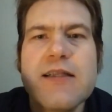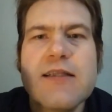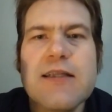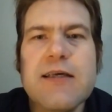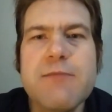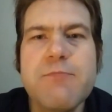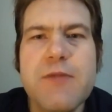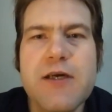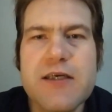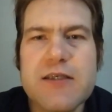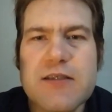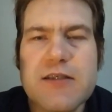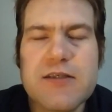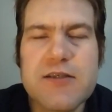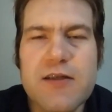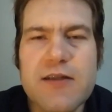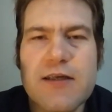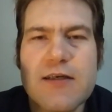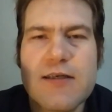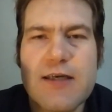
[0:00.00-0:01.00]
that makes it
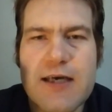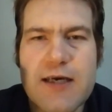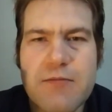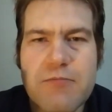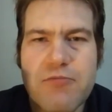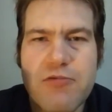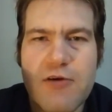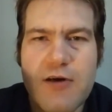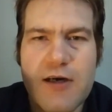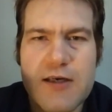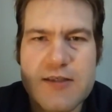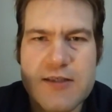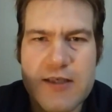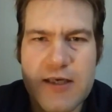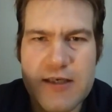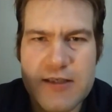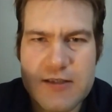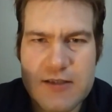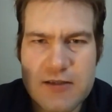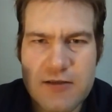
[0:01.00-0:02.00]
so they can't
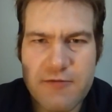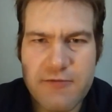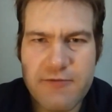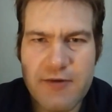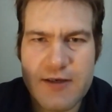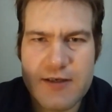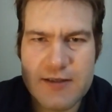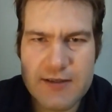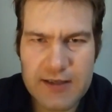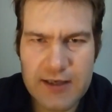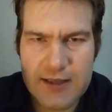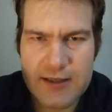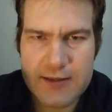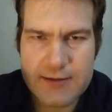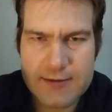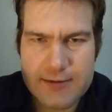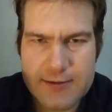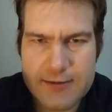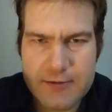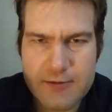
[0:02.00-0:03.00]
process
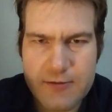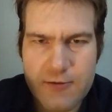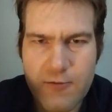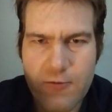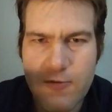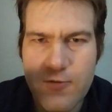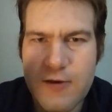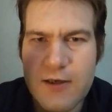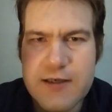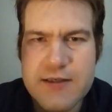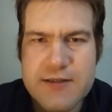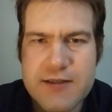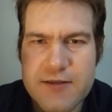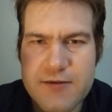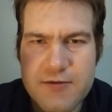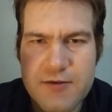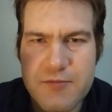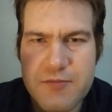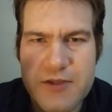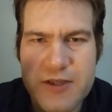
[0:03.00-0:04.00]
phenylalanine or any
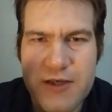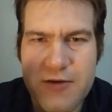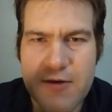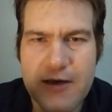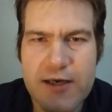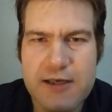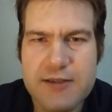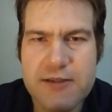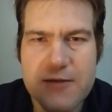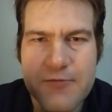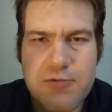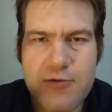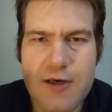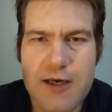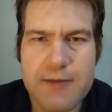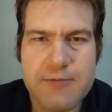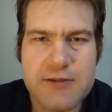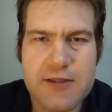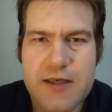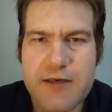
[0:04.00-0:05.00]
other amino acid.
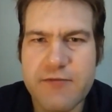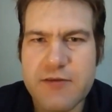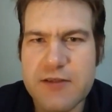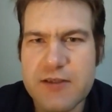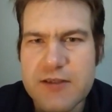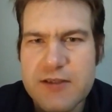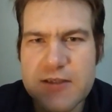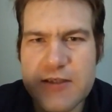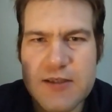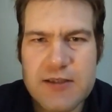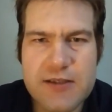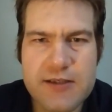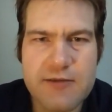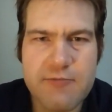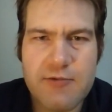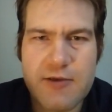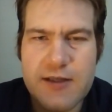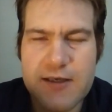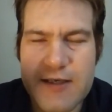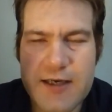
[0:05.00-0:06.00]
Perhaps they have a disease
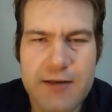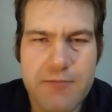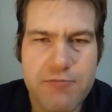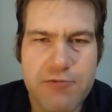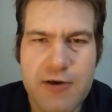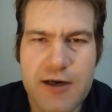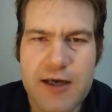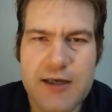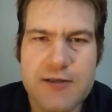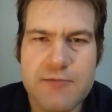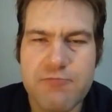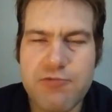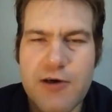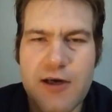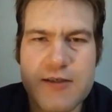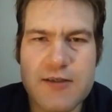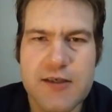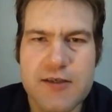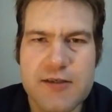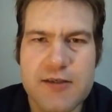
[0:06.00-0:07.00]
where they can't
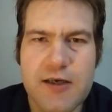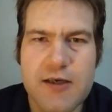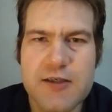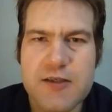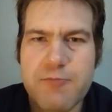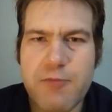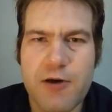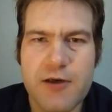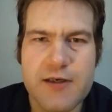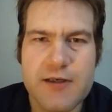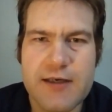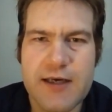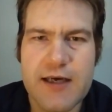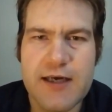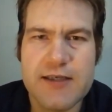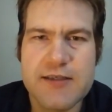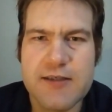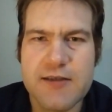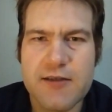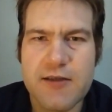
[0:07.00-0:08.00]
process aspartic
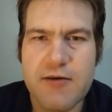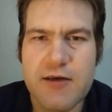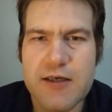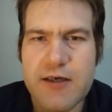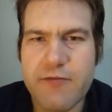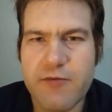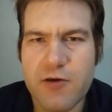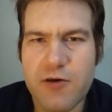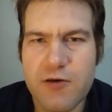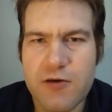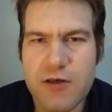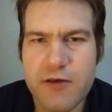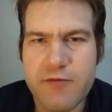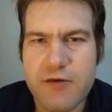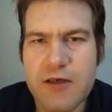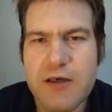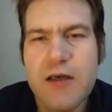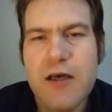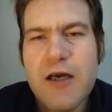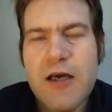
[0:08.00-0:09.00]
acid, I never heard of
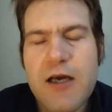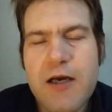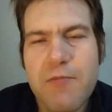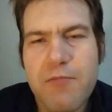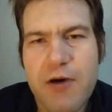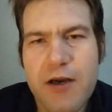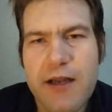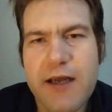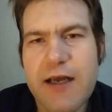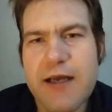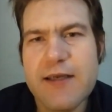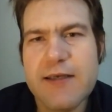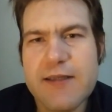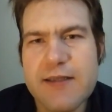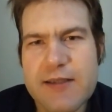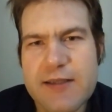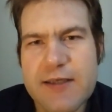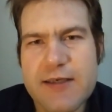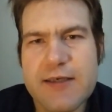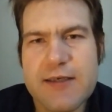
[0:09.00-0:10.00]
it, but
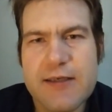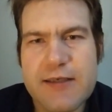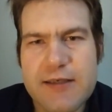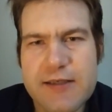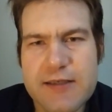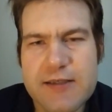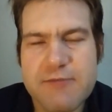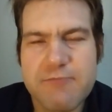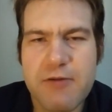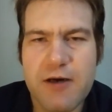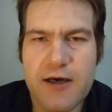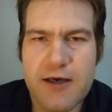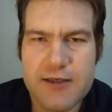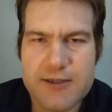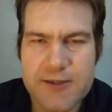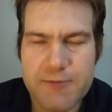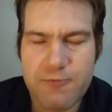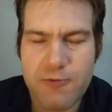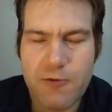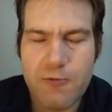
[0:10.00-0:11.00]
anything is
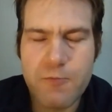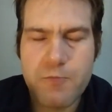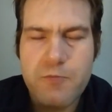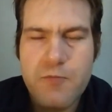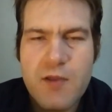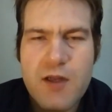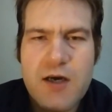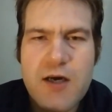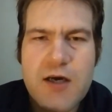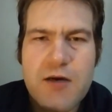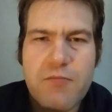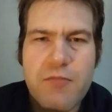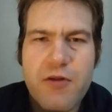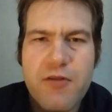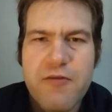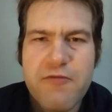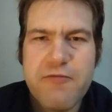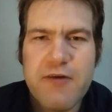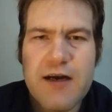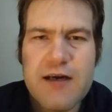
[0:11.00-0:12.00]
possible.
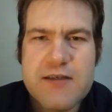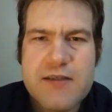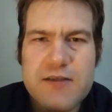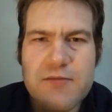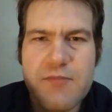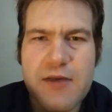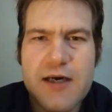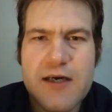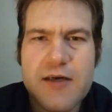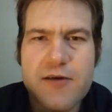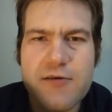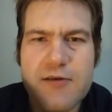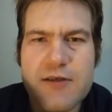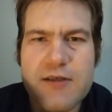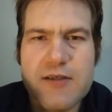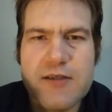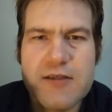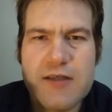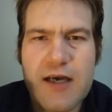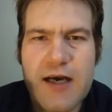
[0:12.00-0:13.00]
But the fact of the matter
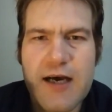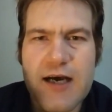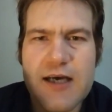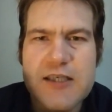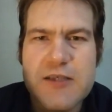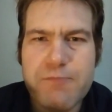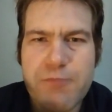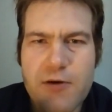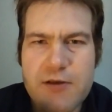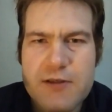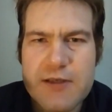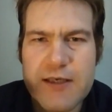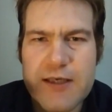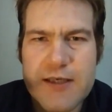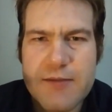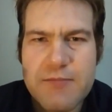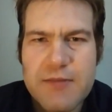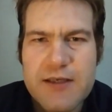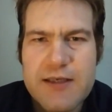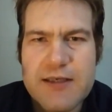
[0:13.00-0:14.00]
is,
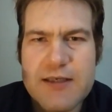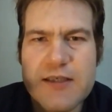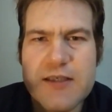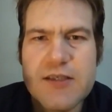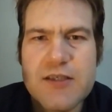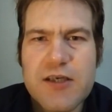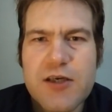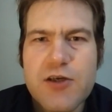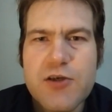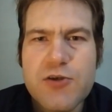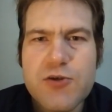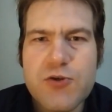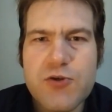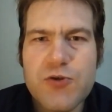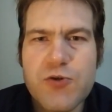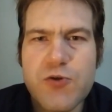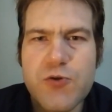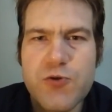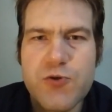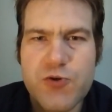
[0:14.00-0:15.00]
aspartame is
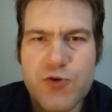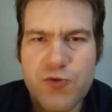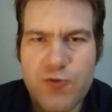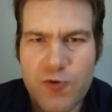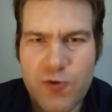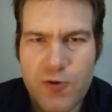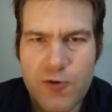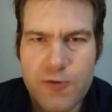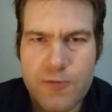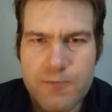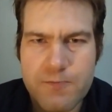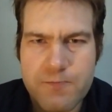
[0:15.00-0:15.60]
neutral